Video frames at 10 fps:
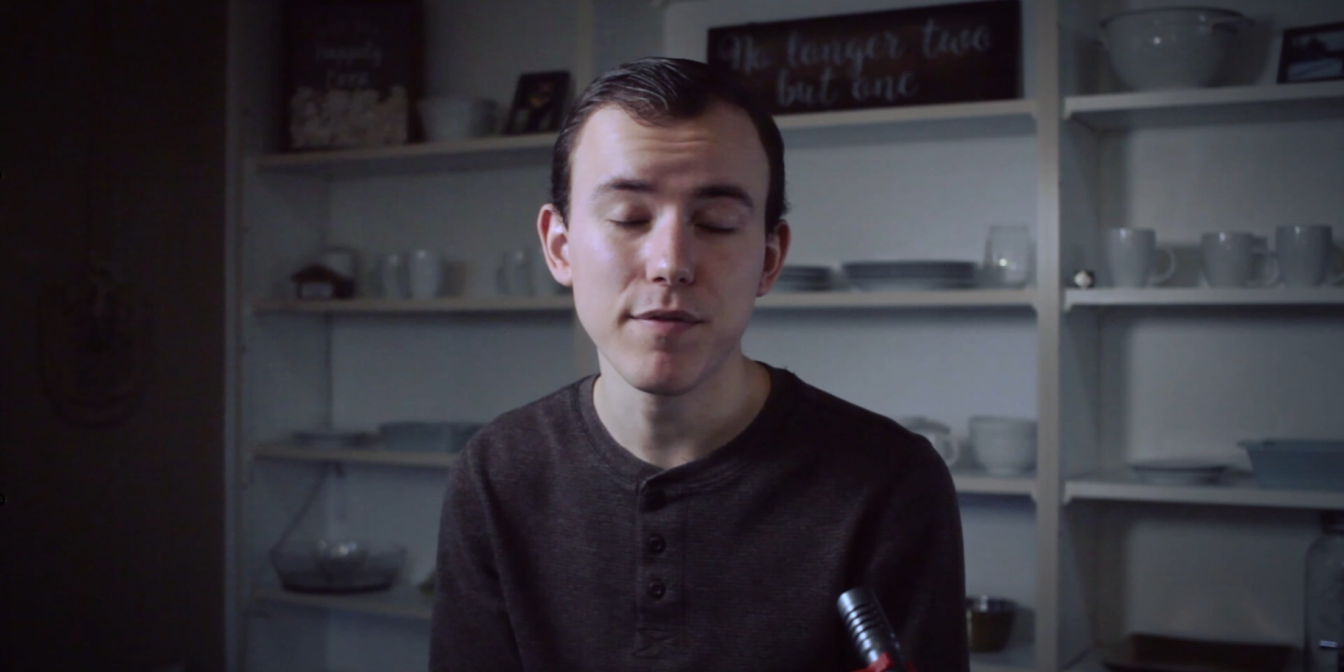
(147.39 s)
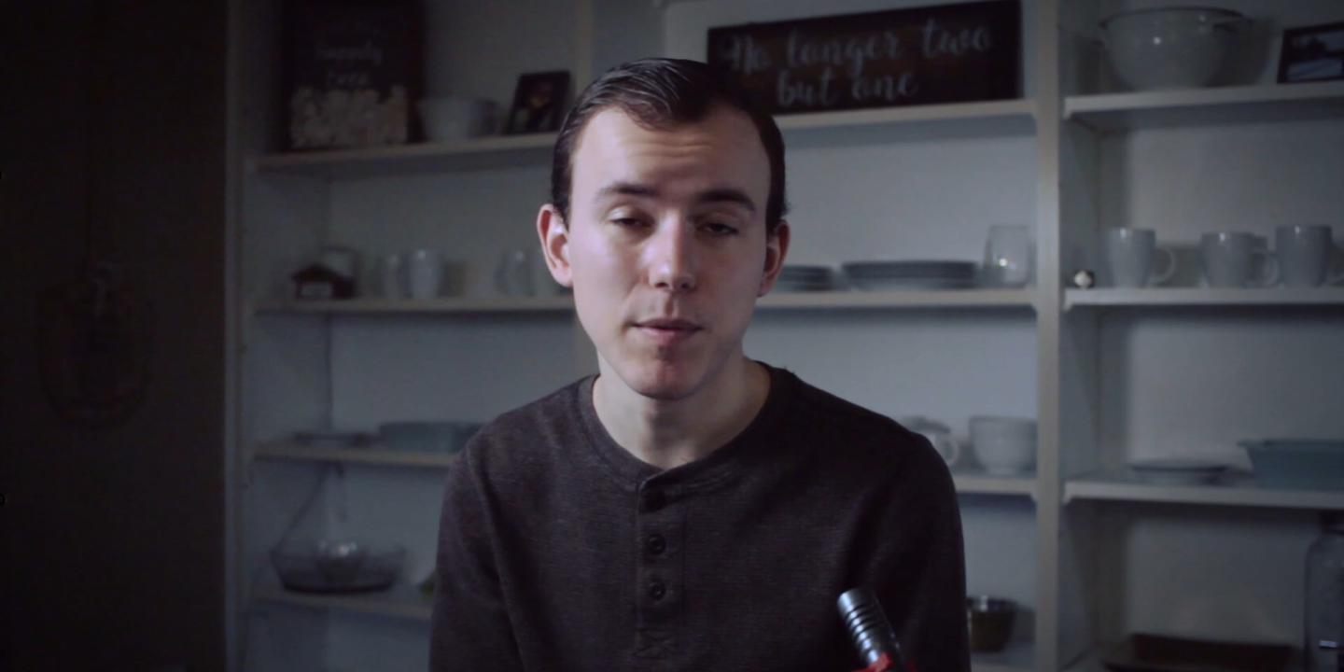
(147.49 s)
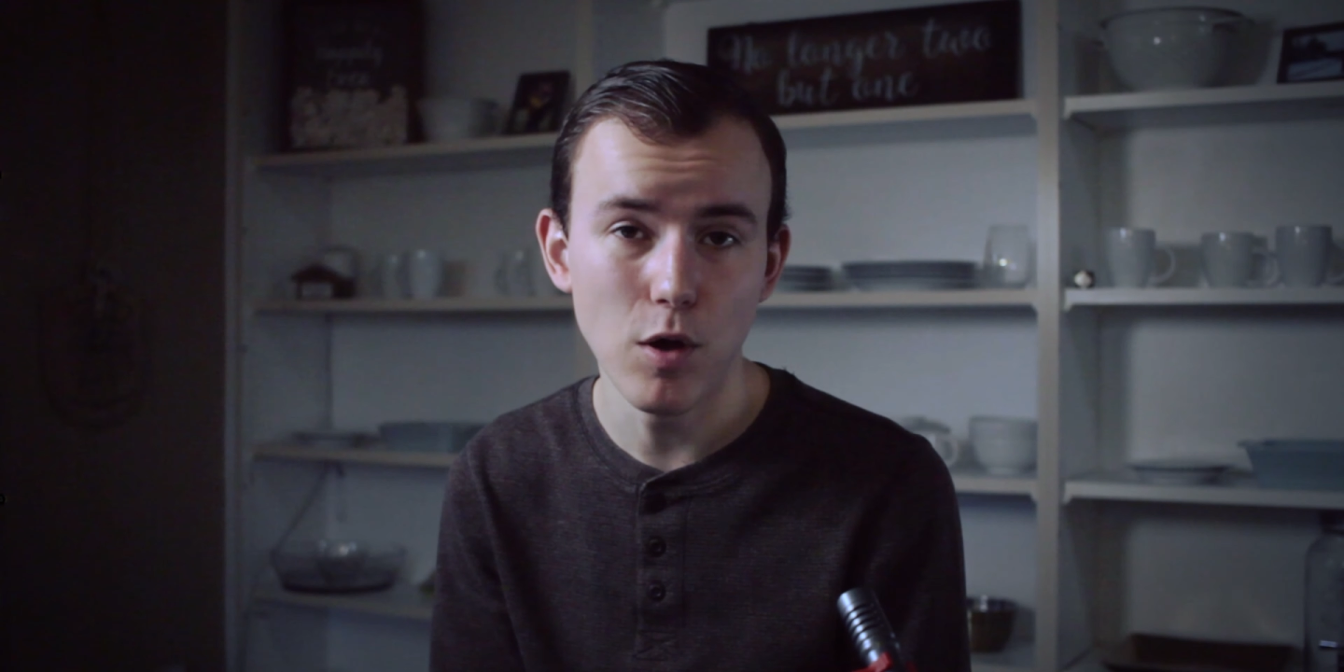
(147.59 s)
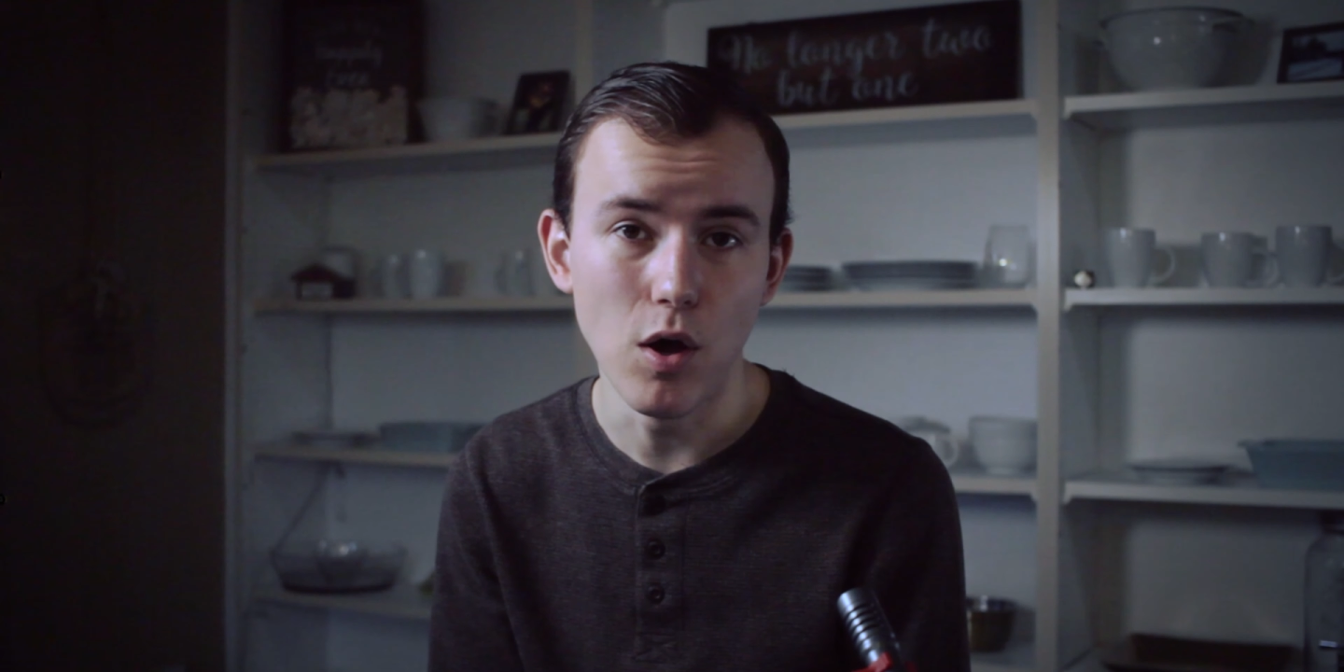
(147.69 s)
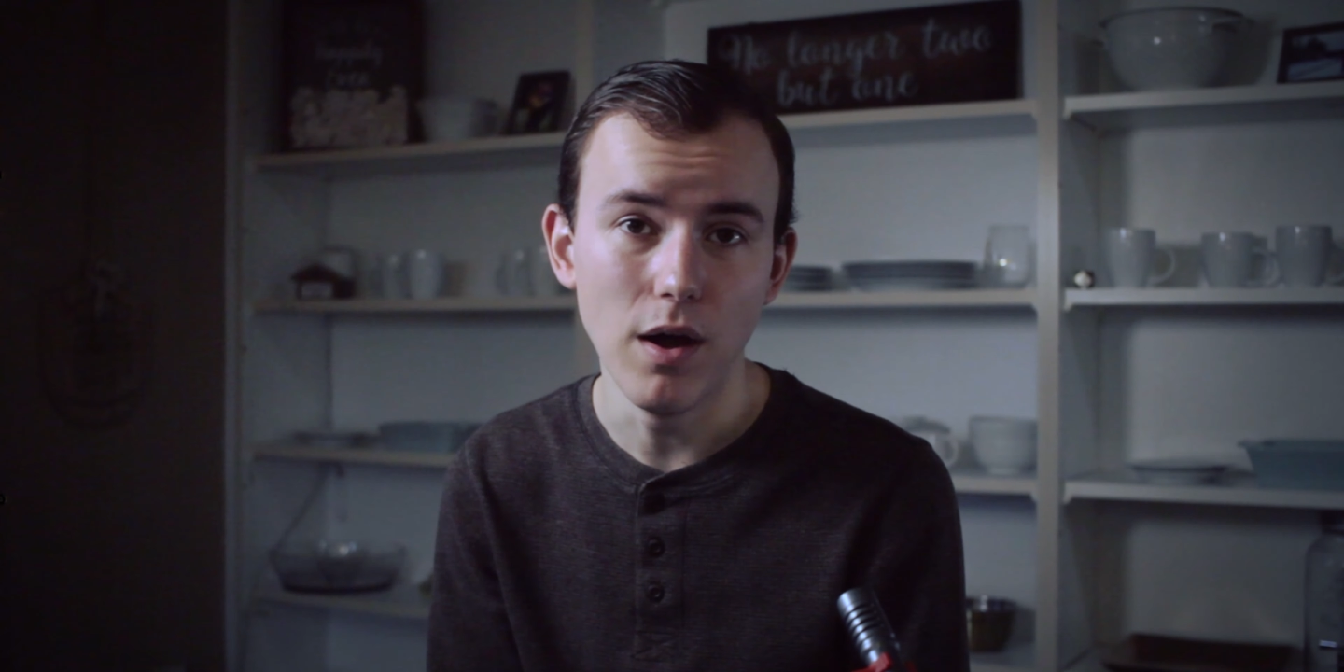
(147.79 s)

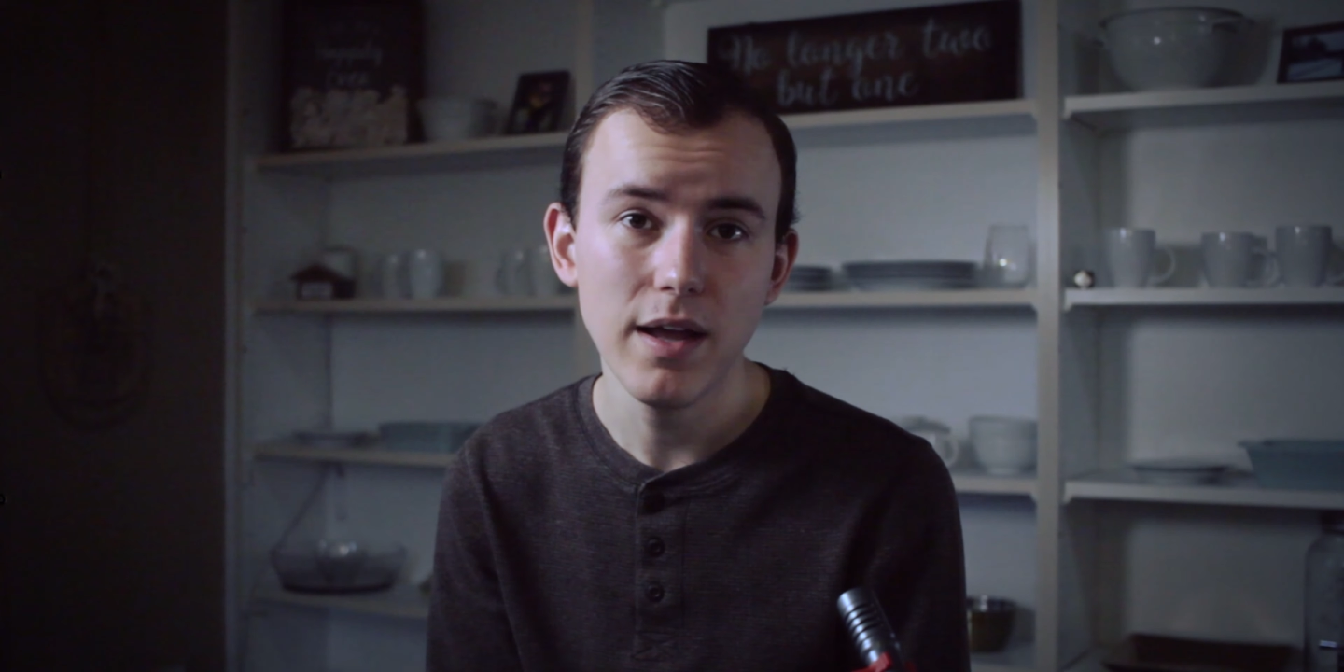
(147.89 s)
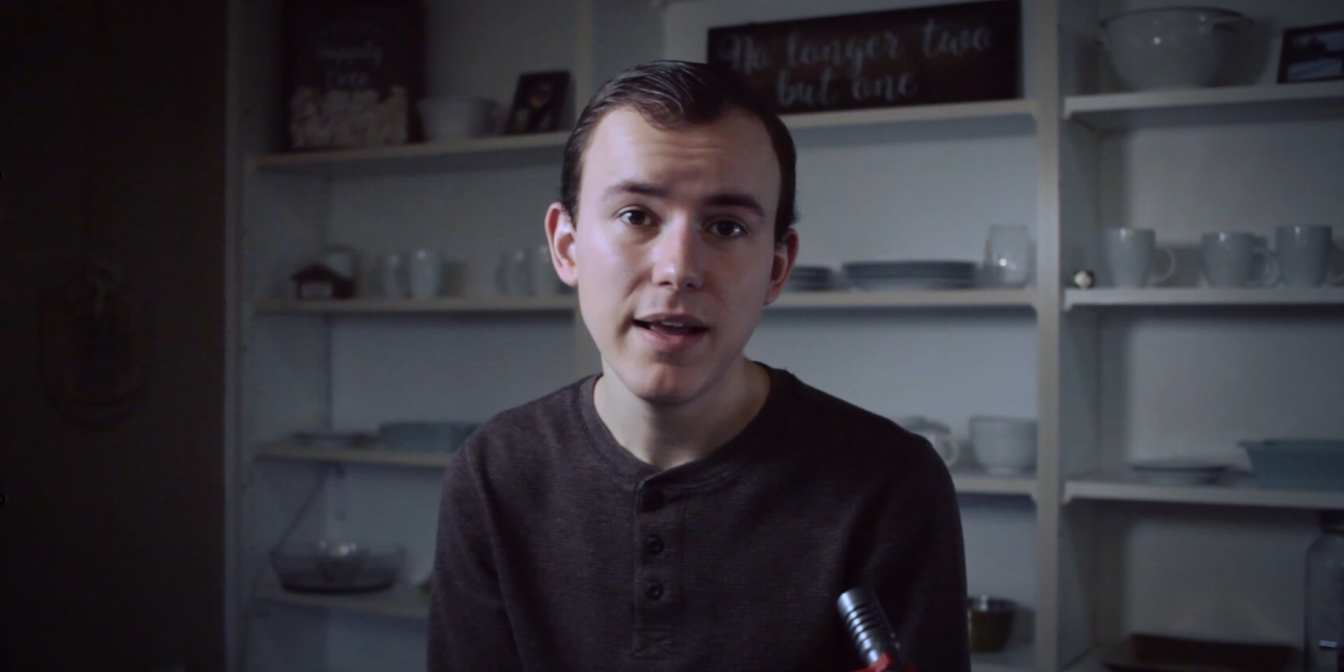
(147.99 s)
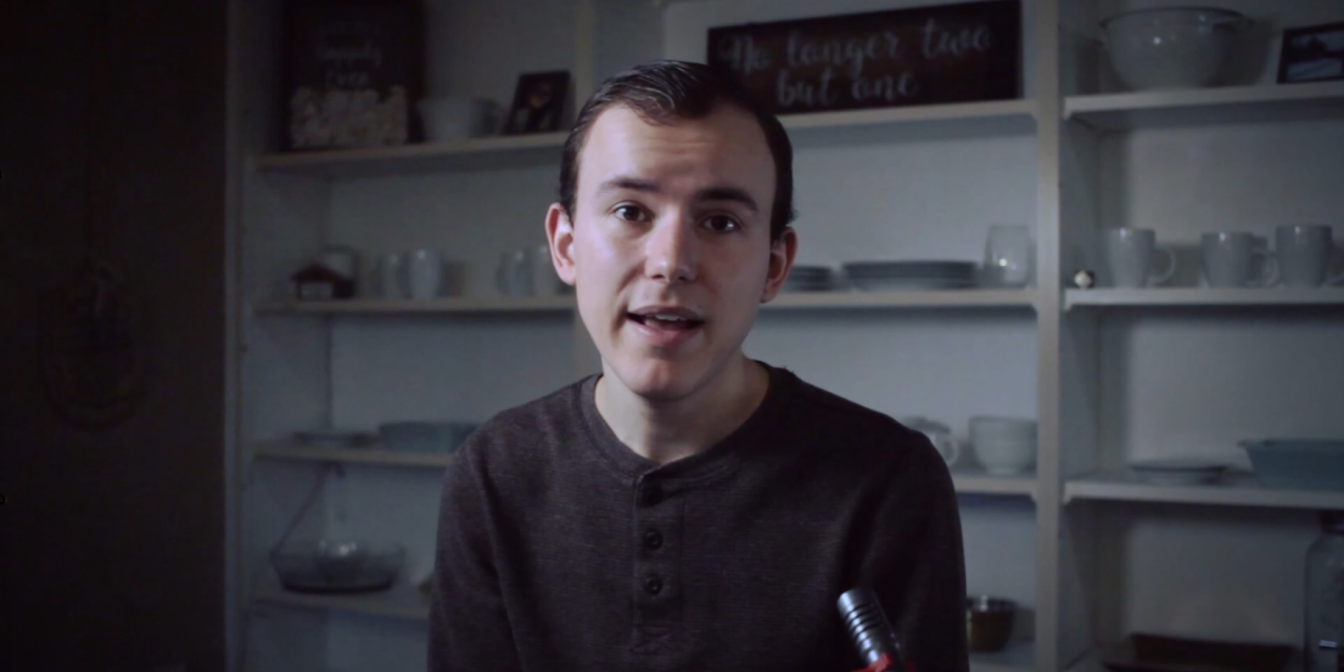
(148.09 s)
them all.